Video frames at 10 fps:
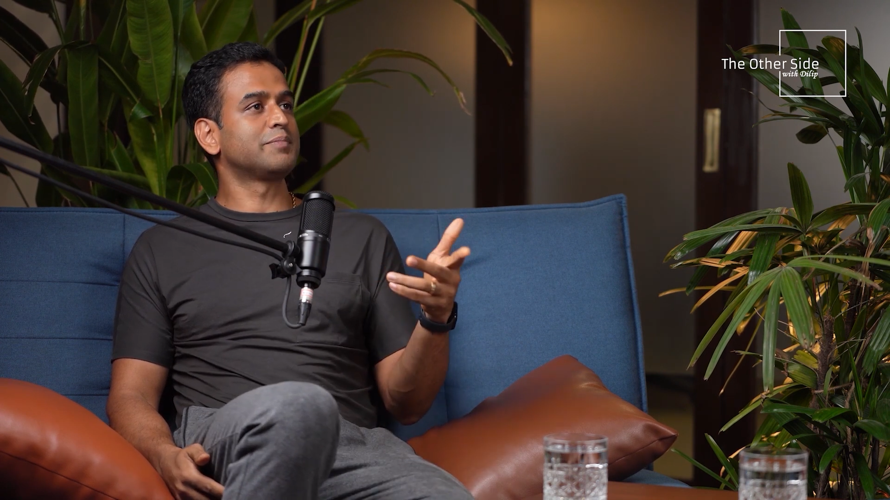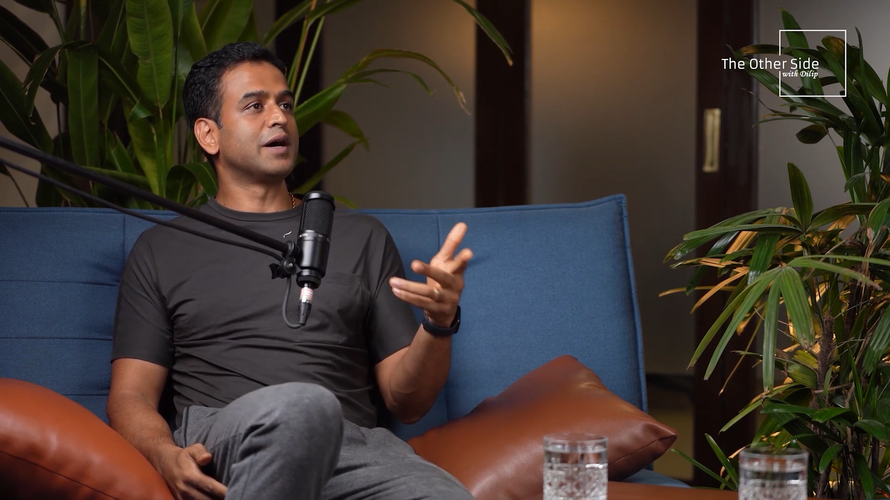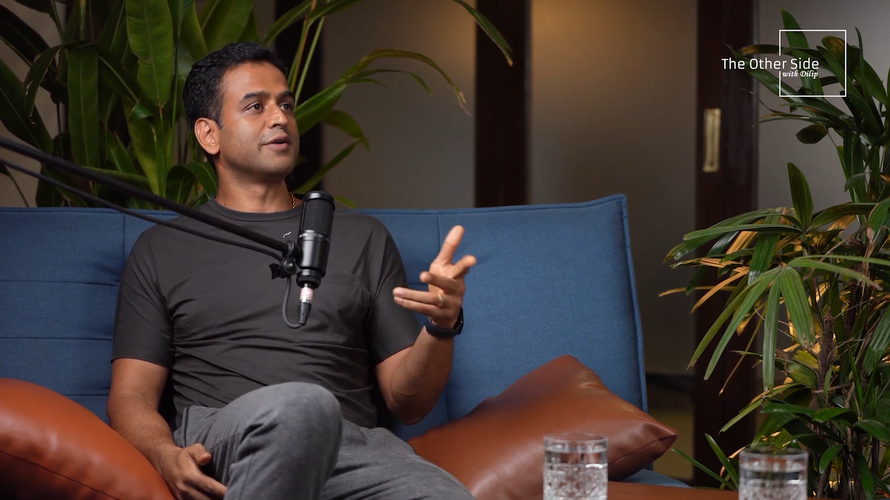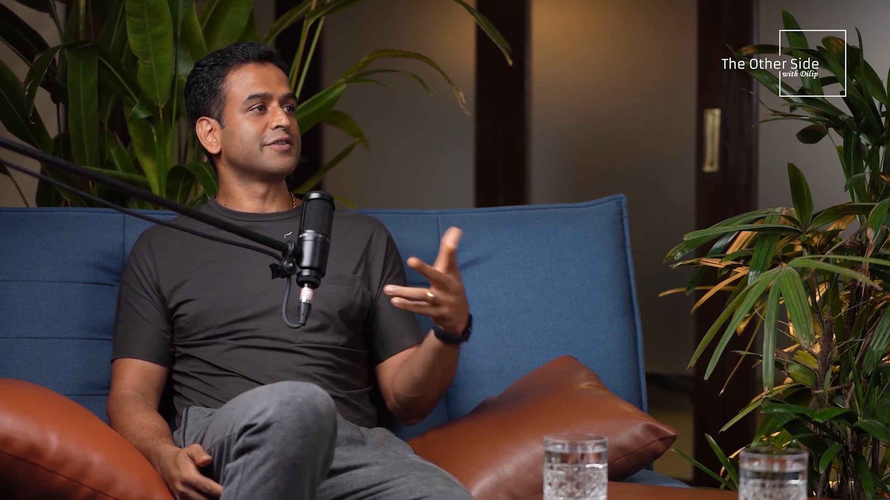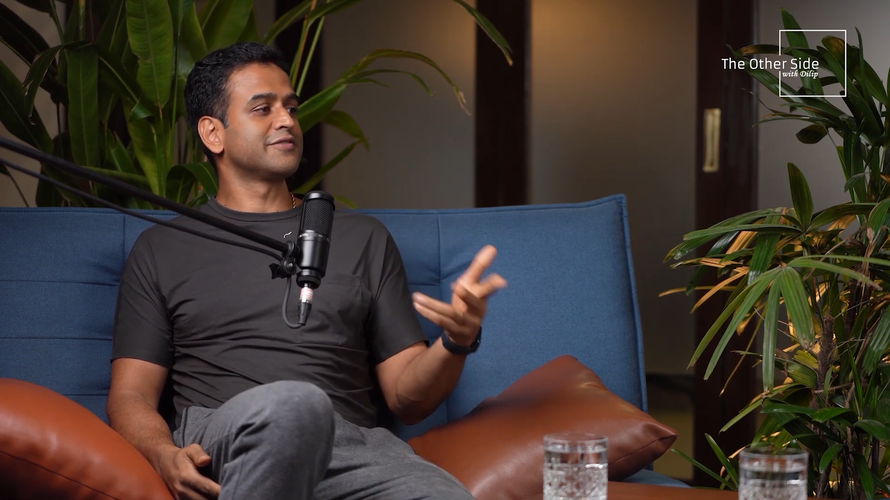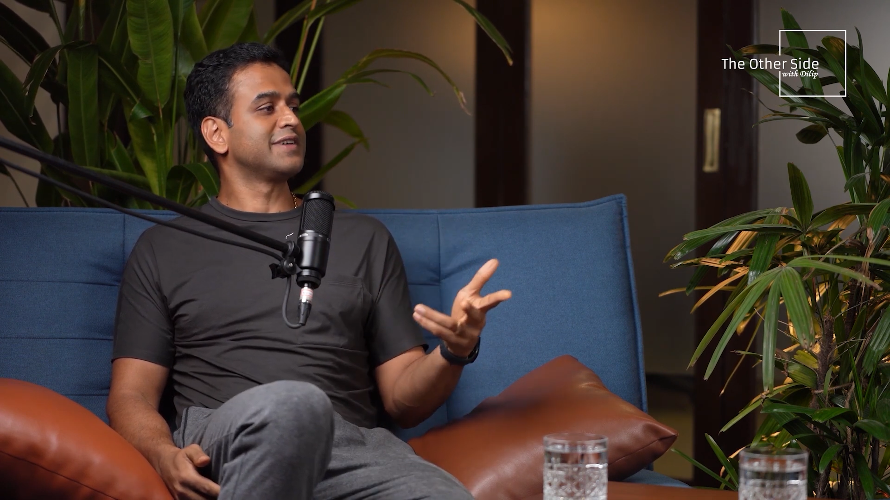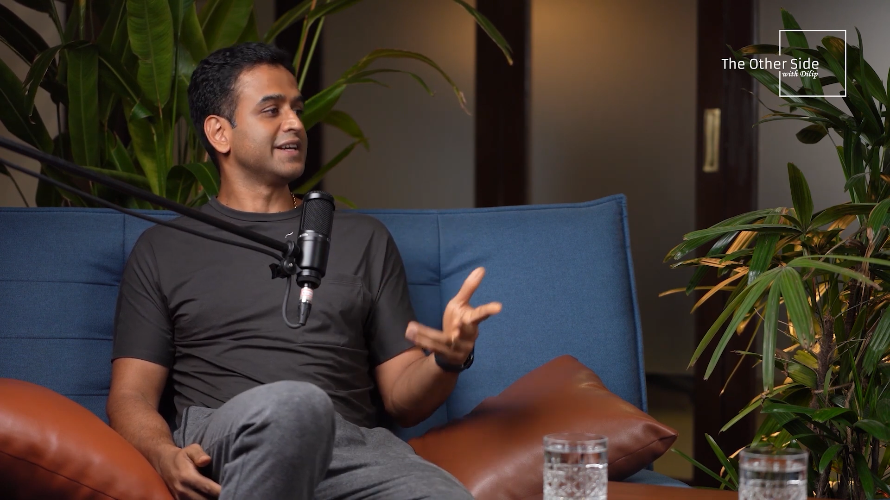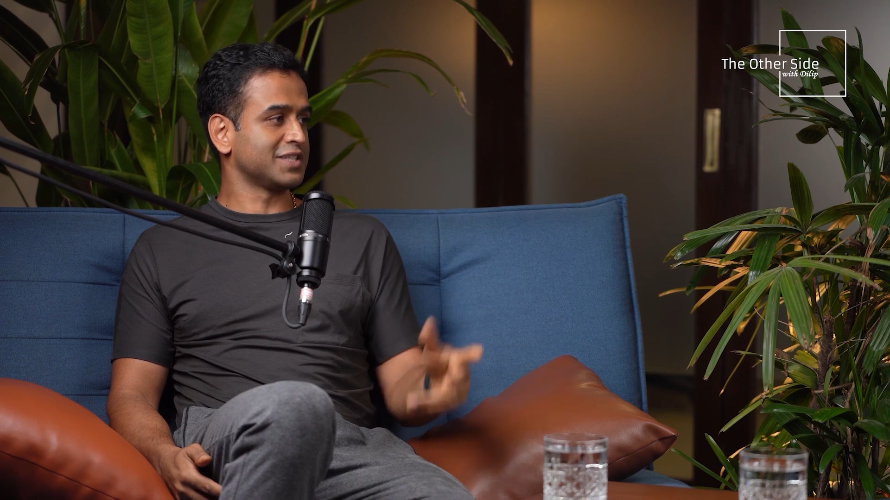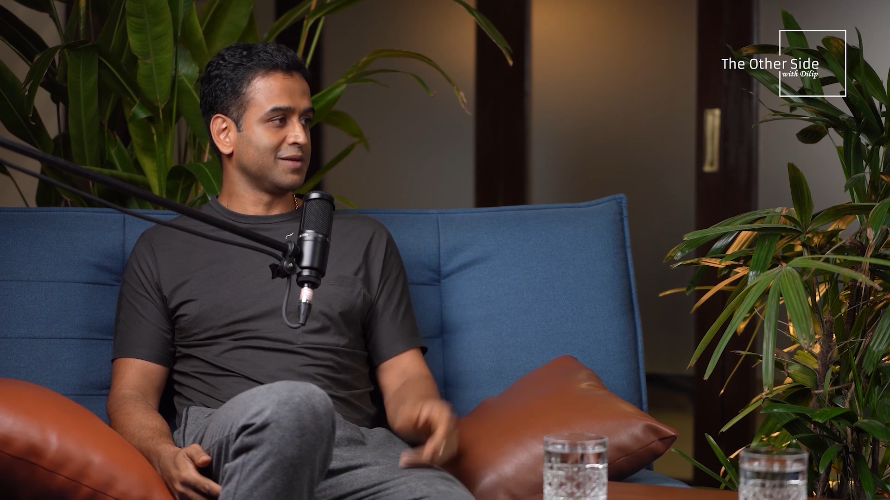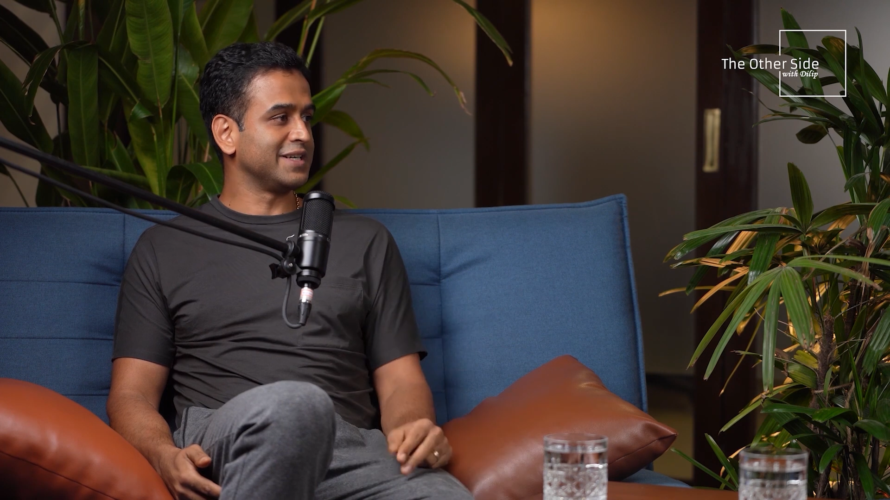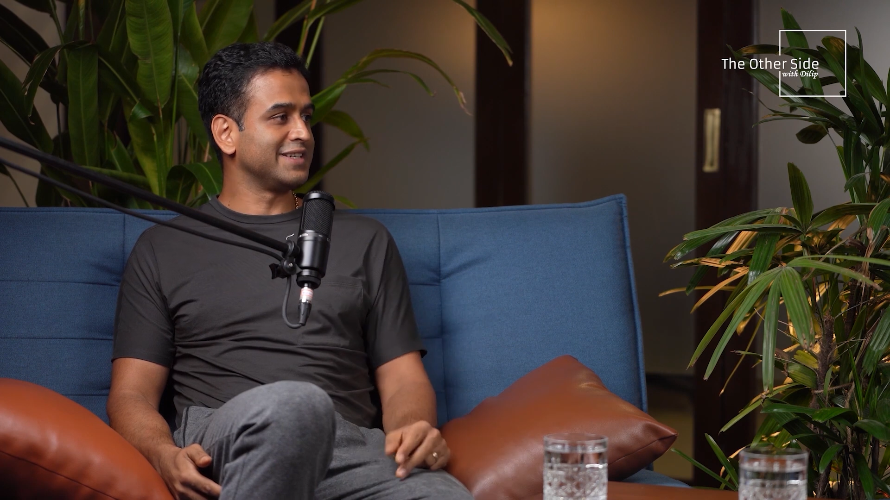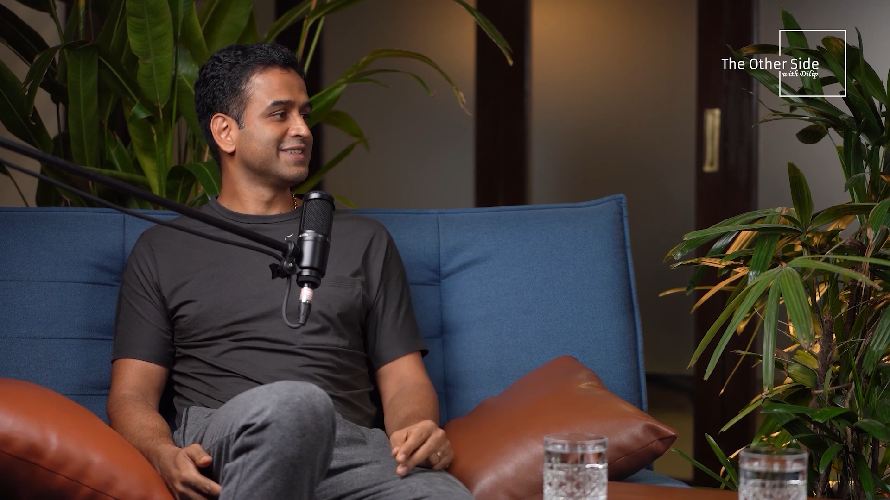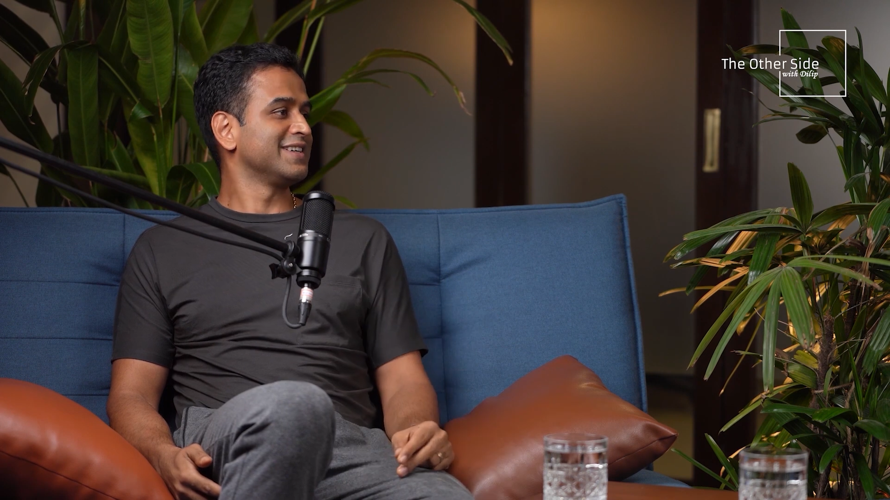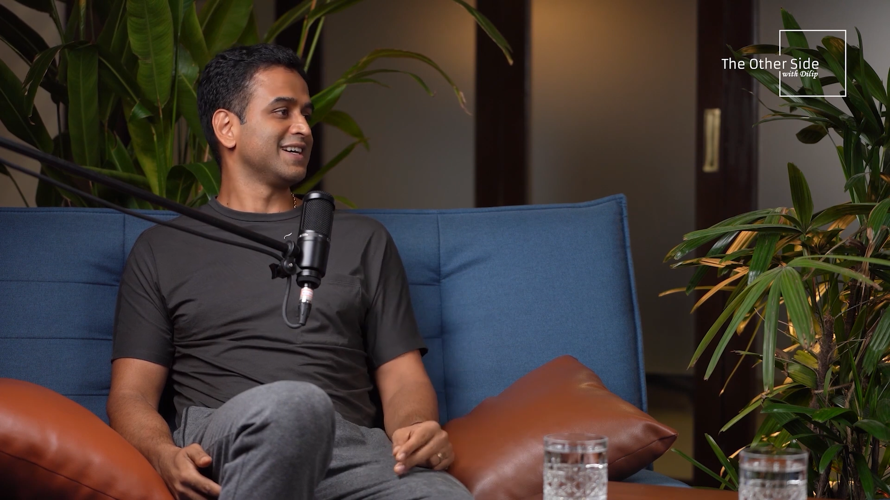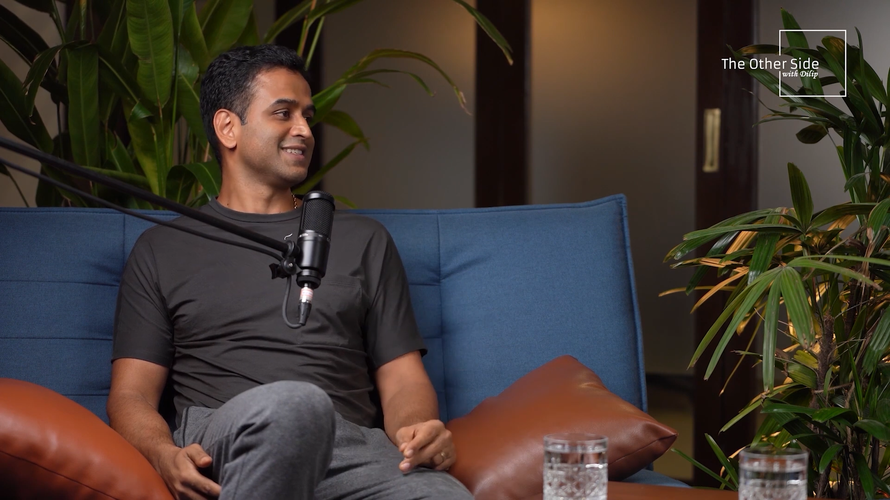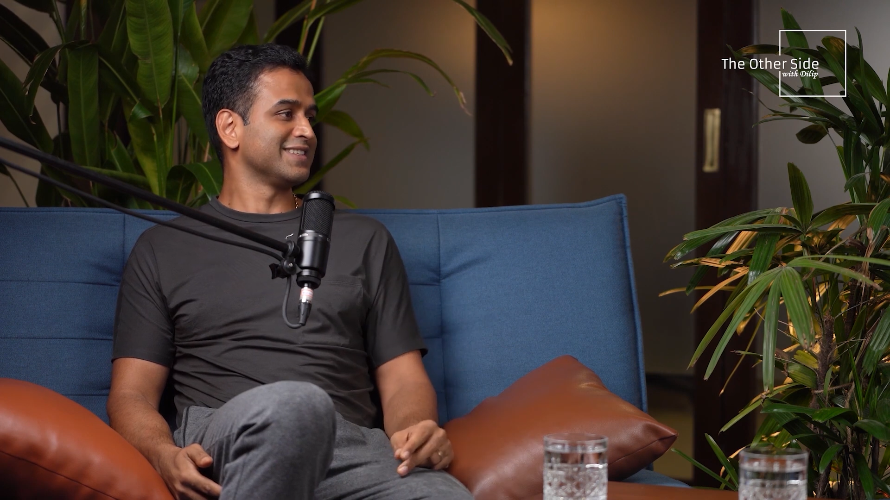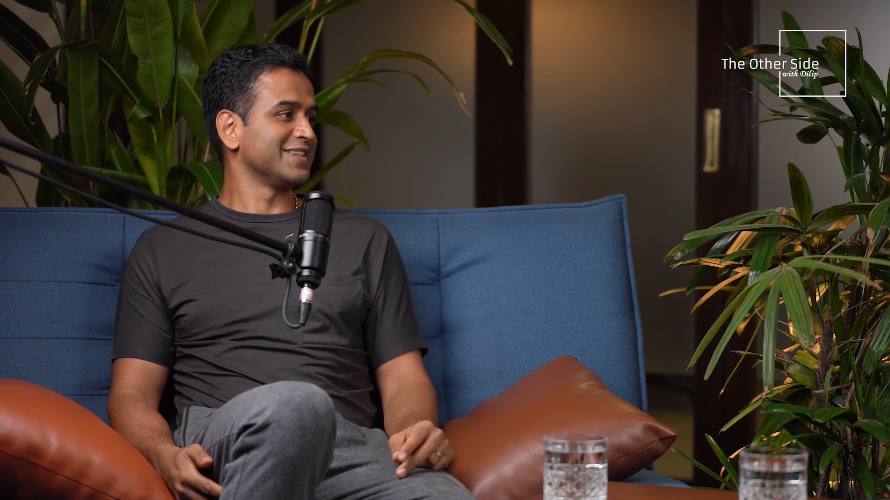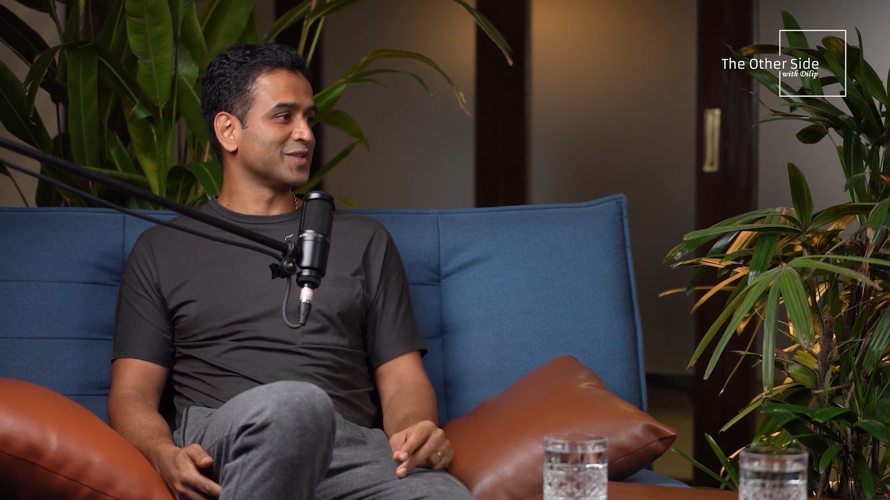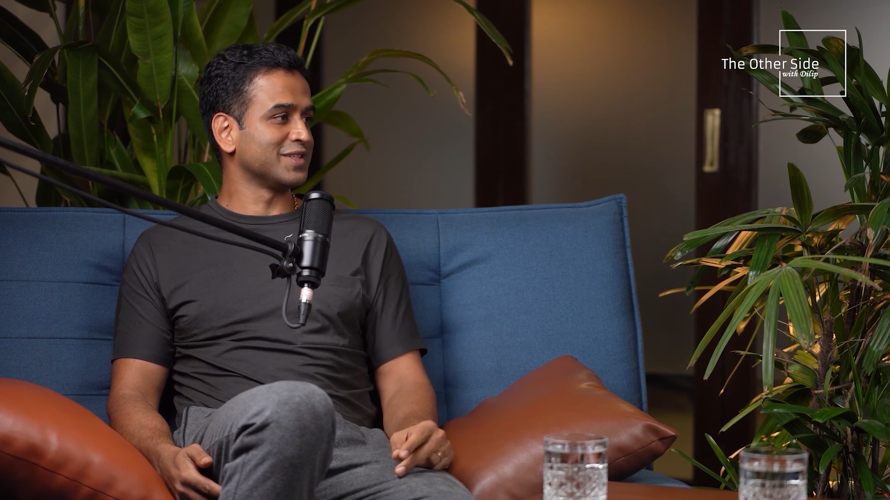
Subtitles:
power of traditional media and